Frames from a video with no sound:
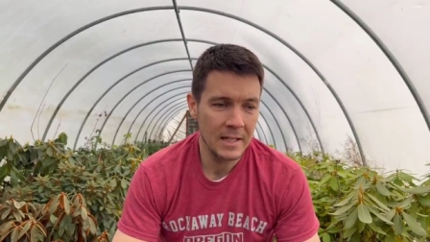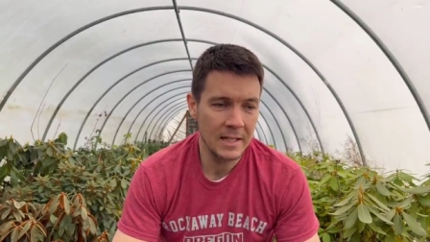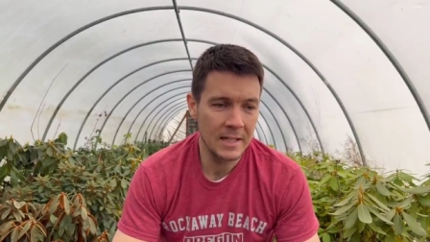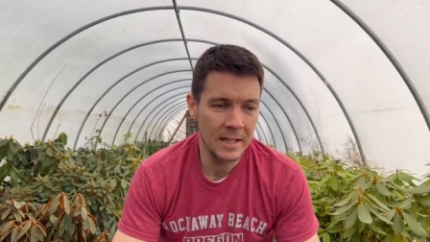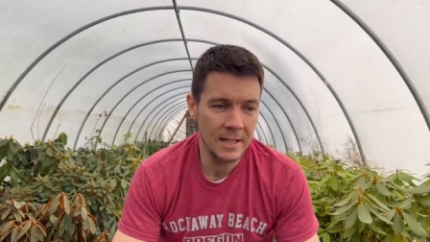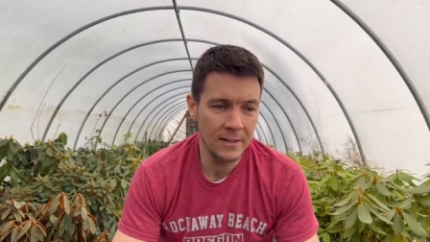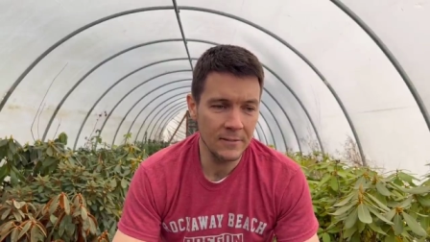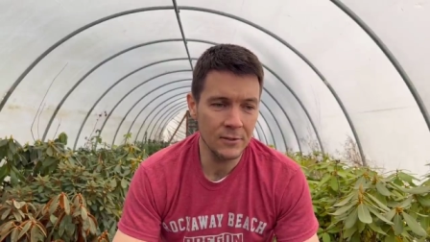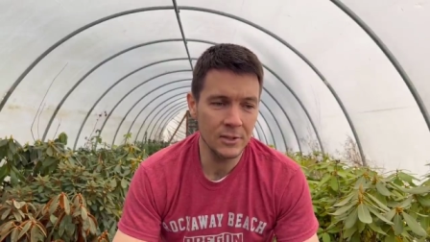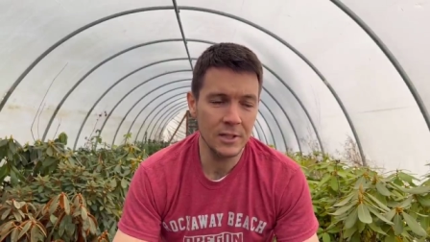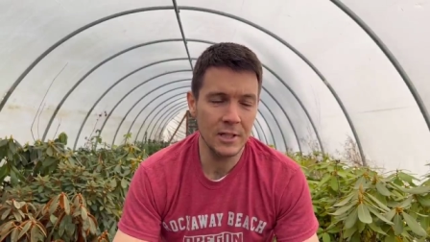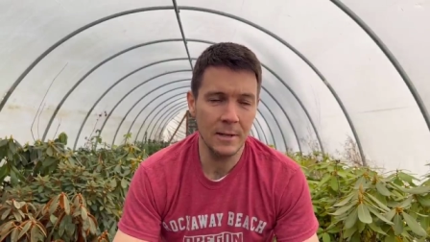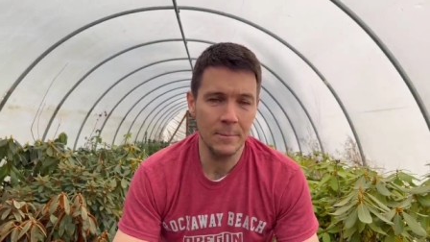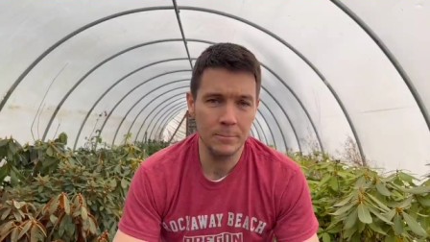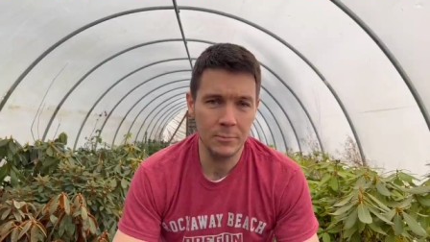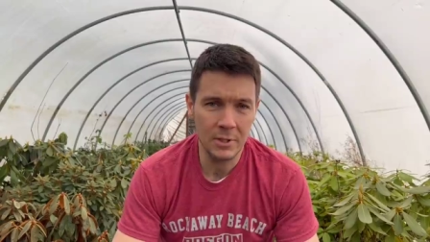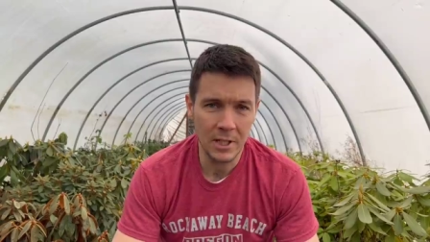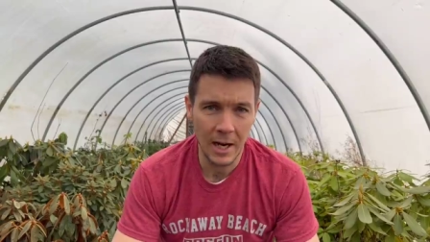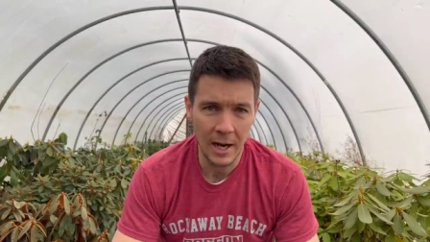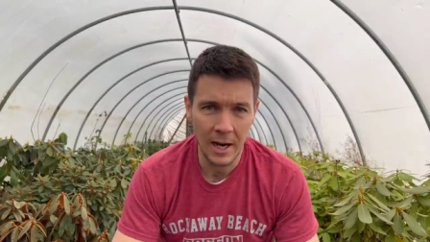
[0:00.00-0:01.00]
gives
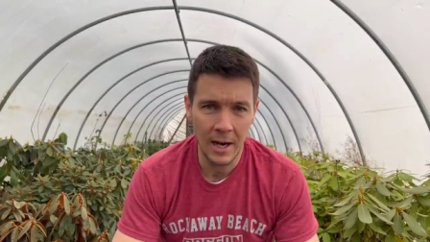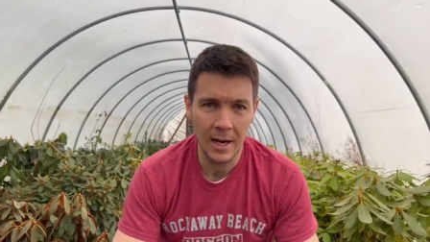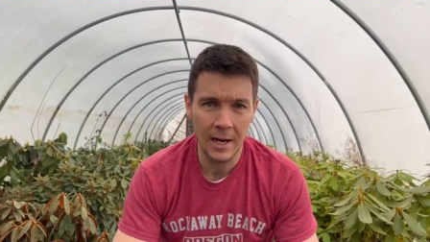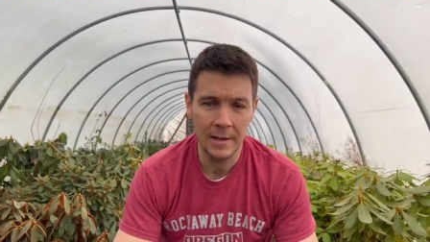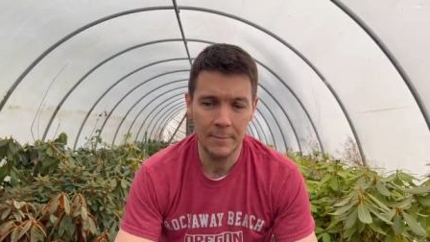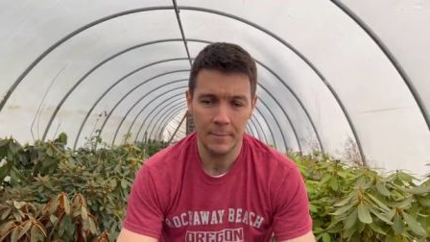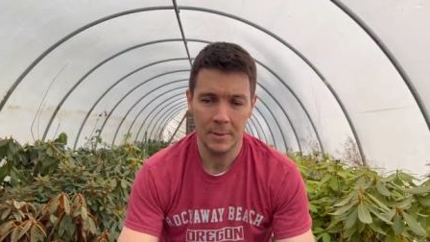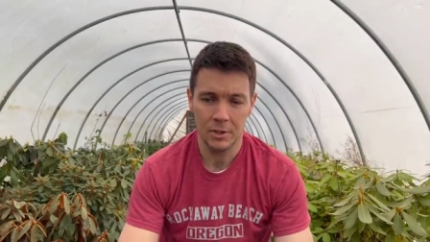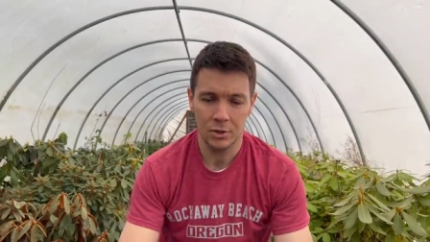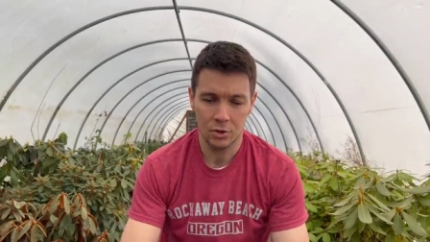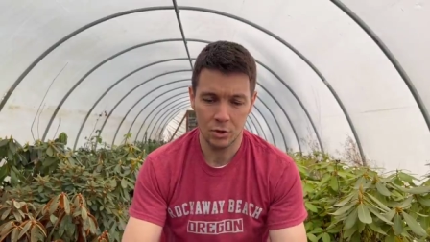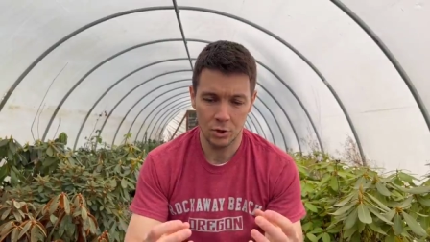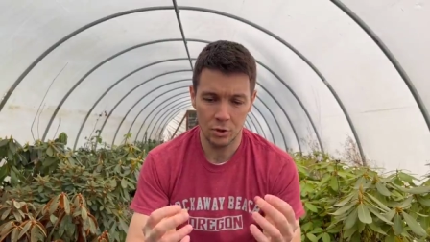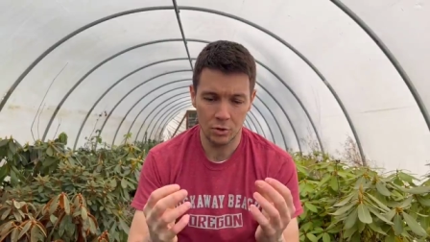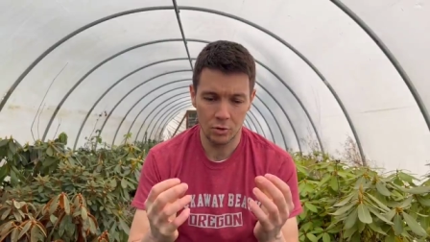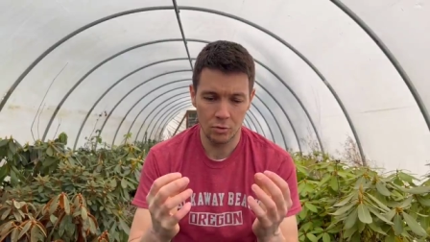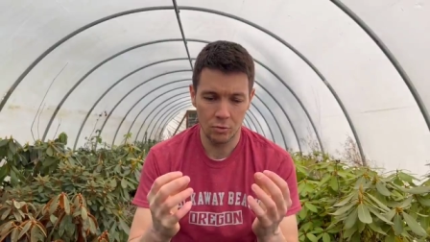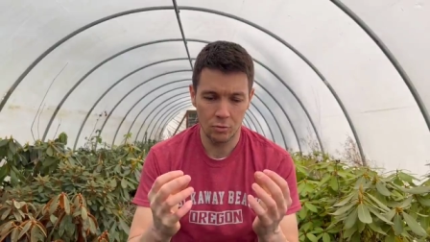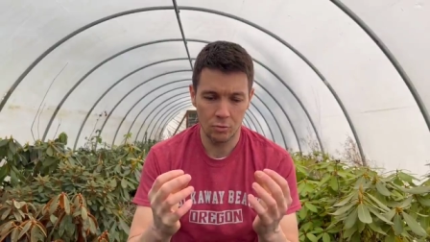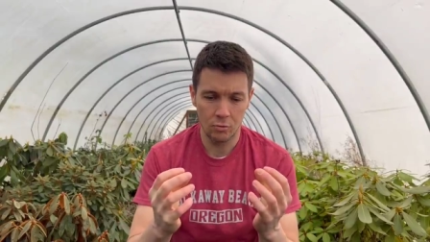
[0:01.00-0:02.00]
them time
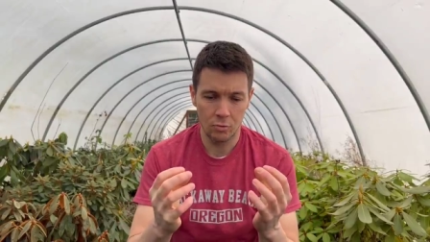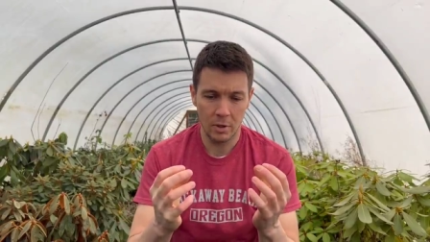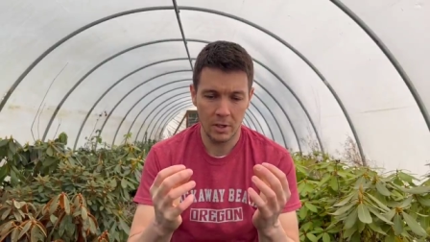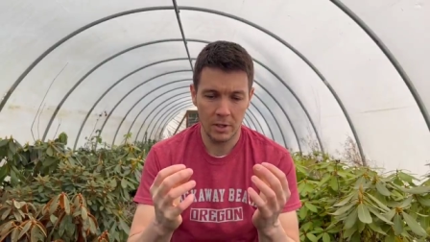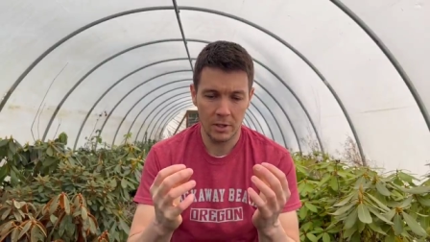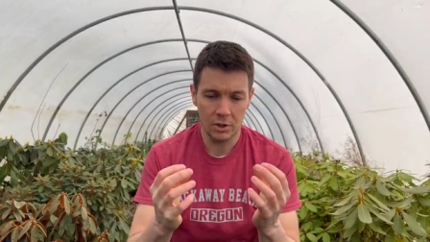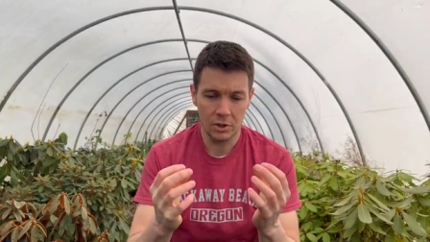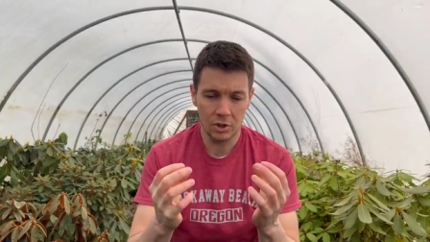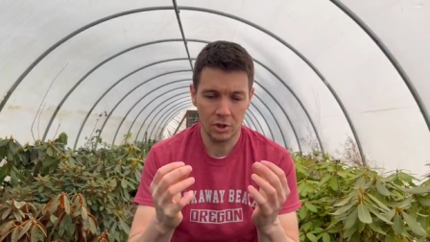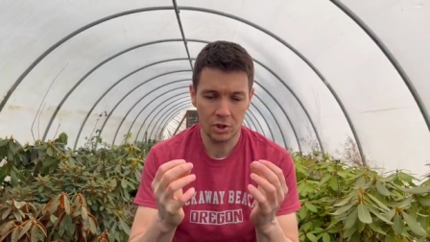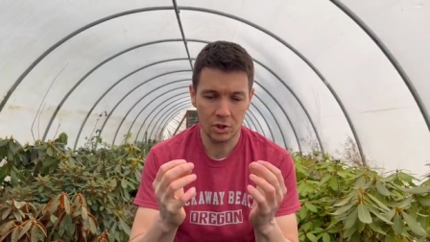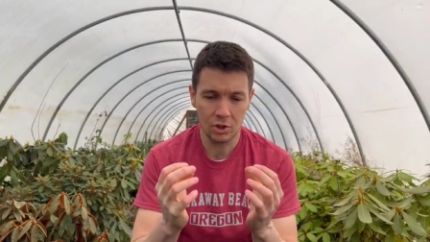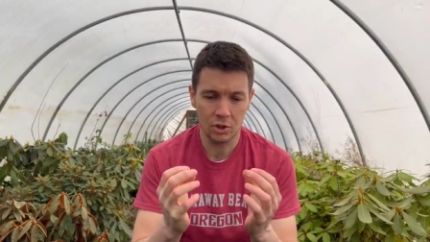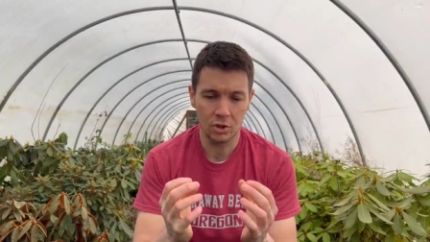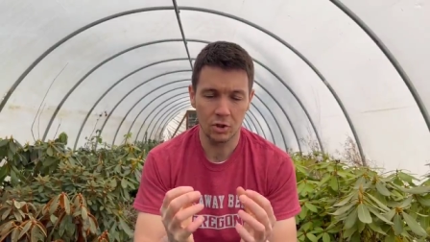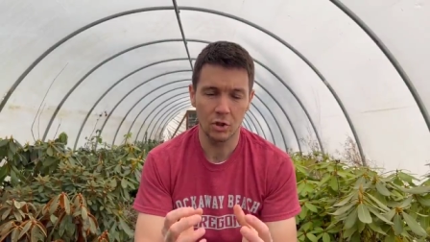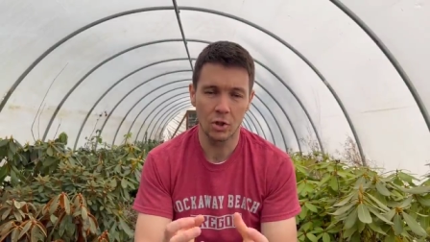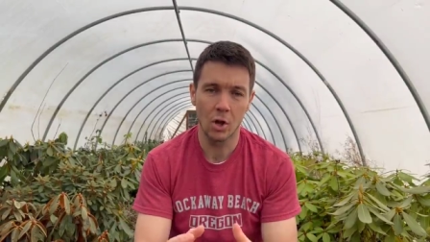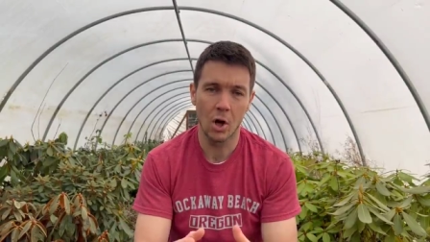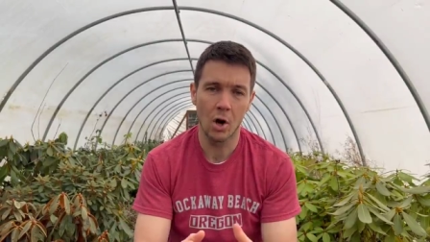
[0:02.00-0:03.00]
to
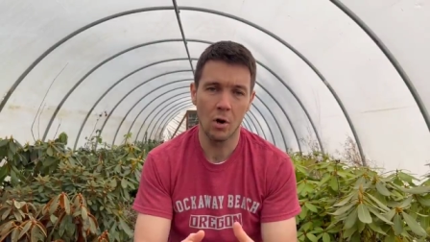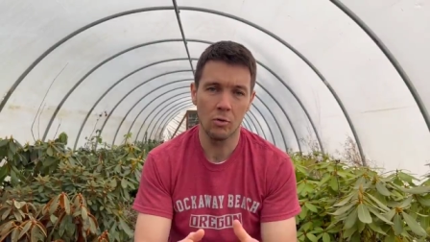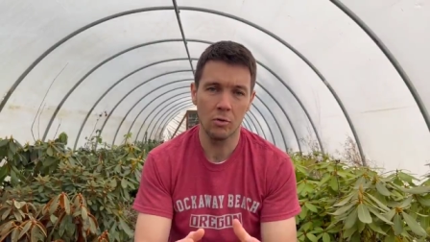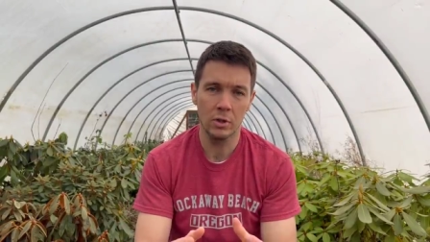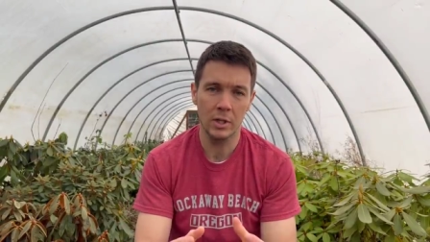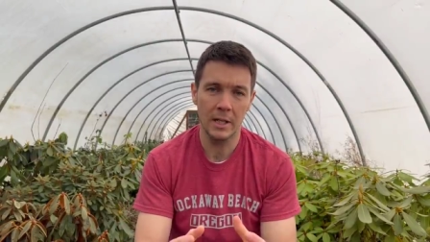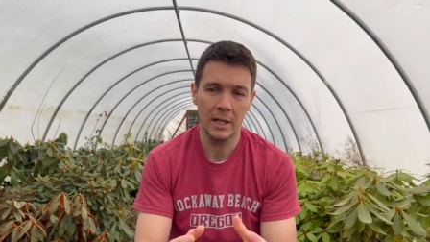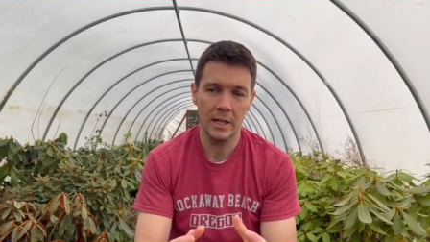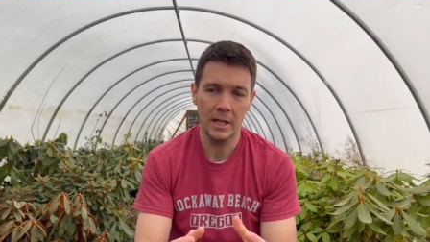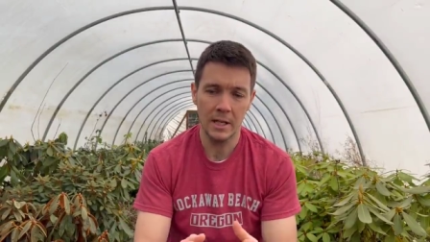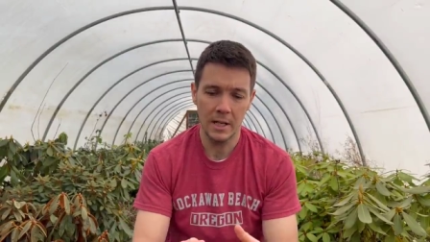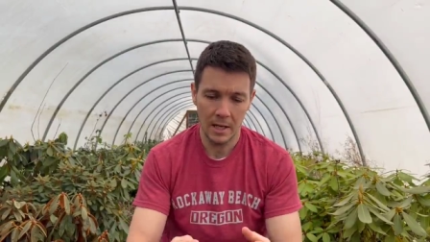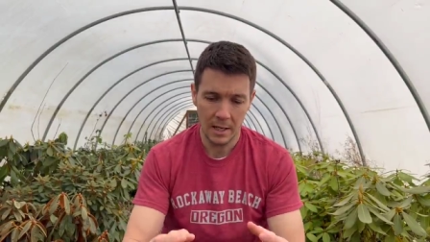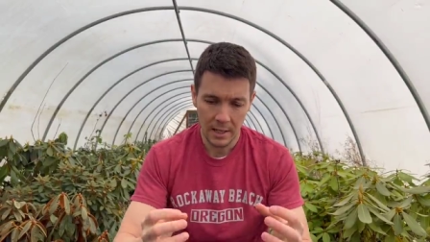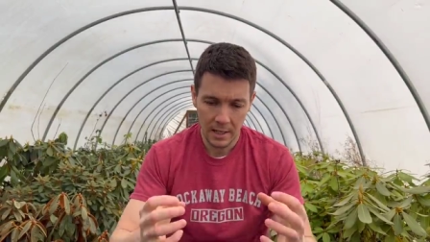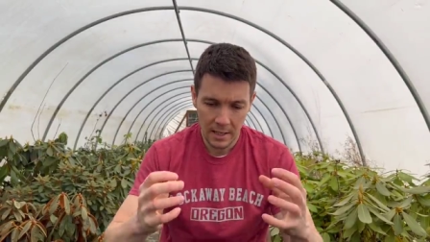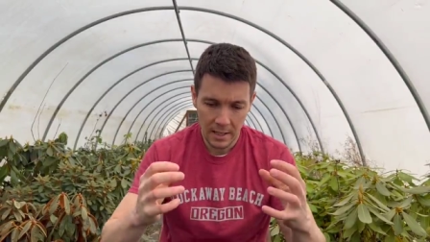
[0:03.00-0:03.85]
slowly